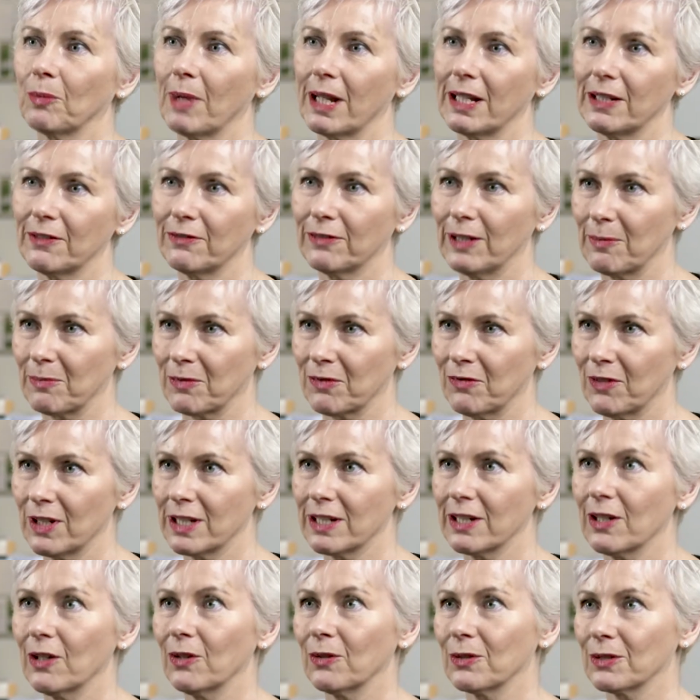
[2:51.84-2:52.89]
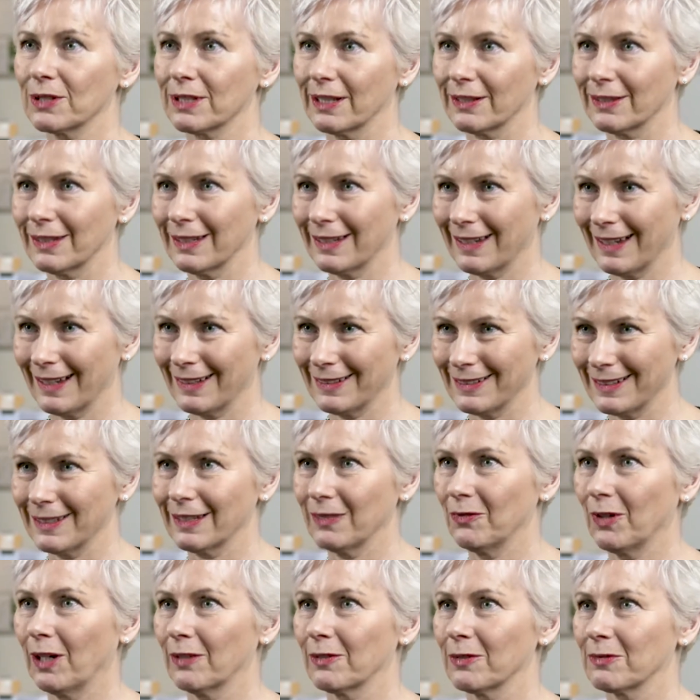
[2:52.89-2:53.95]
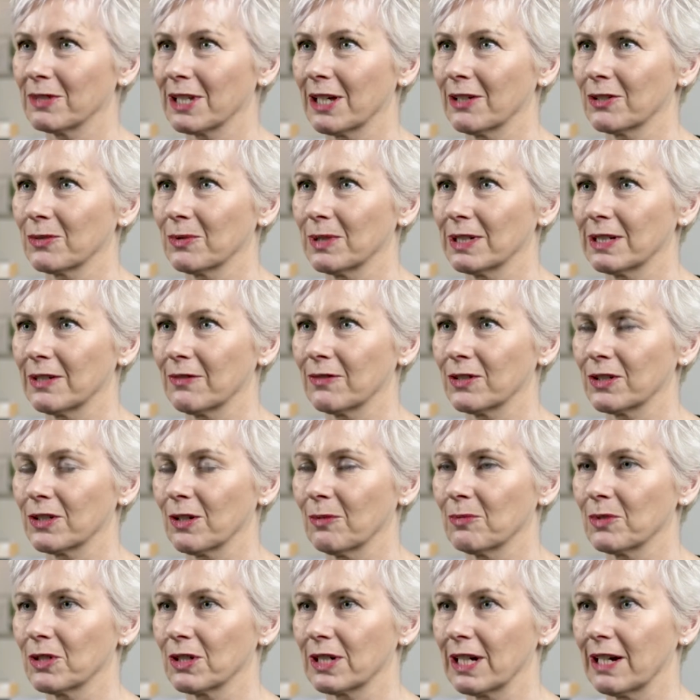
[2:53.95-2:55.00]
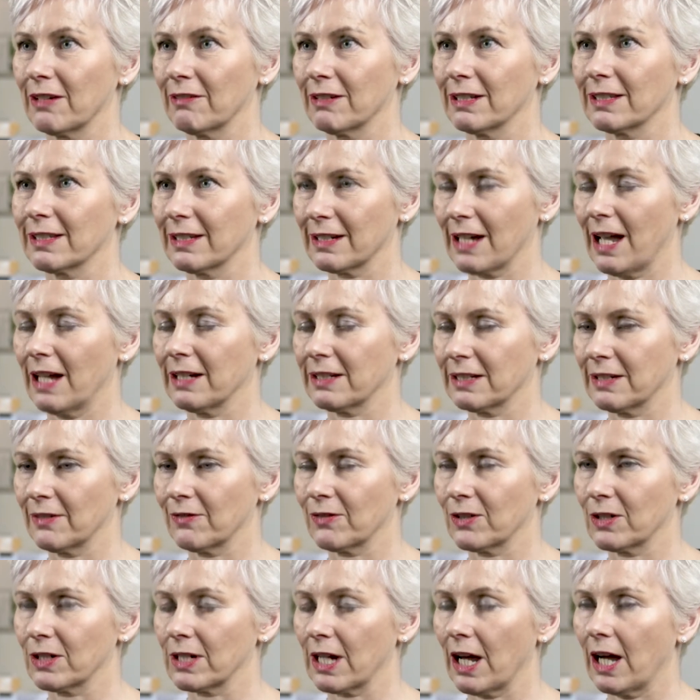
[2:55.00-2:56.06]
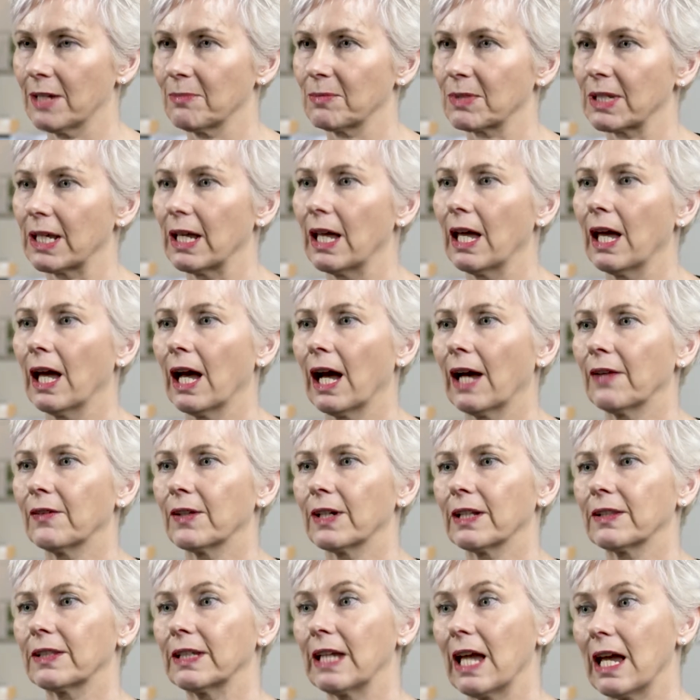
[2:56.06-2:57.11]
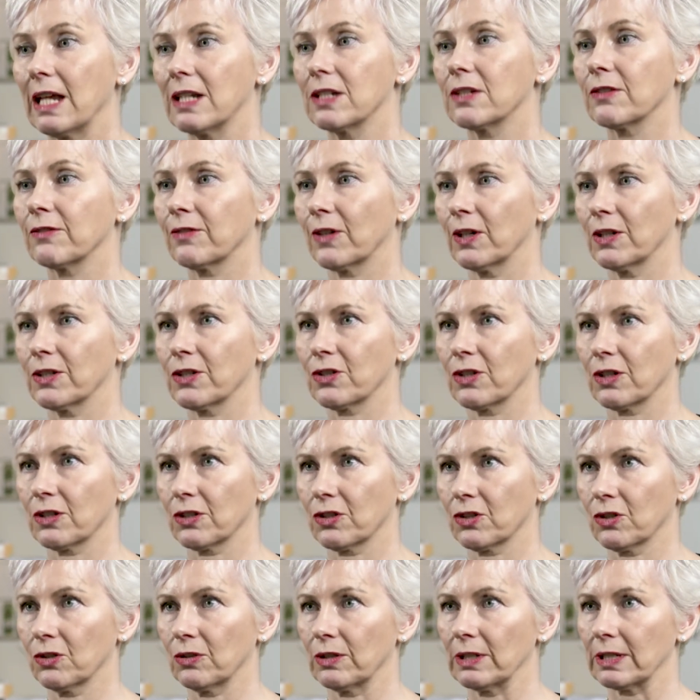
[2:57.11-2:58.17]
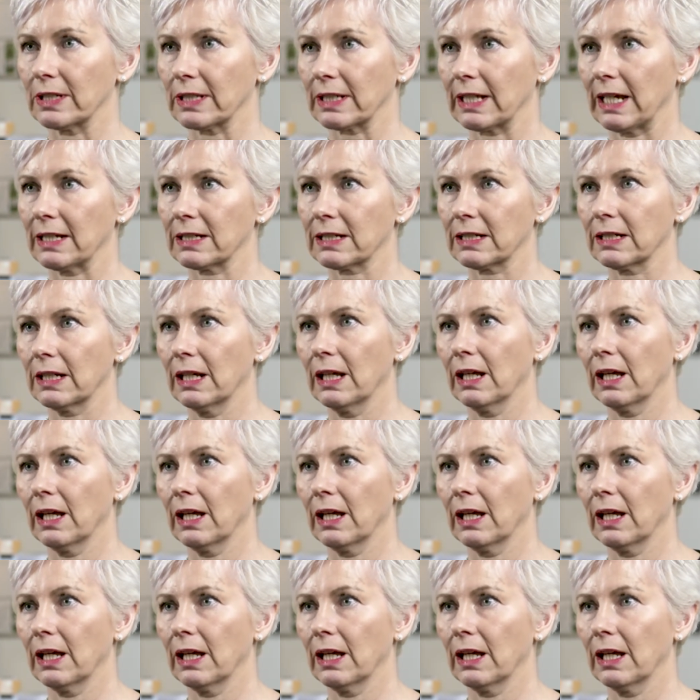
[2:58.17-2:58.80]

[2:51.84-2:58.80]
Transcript: many flipped videos that they can involve themselves with different subject areas at different times. And then at the end of first year, students get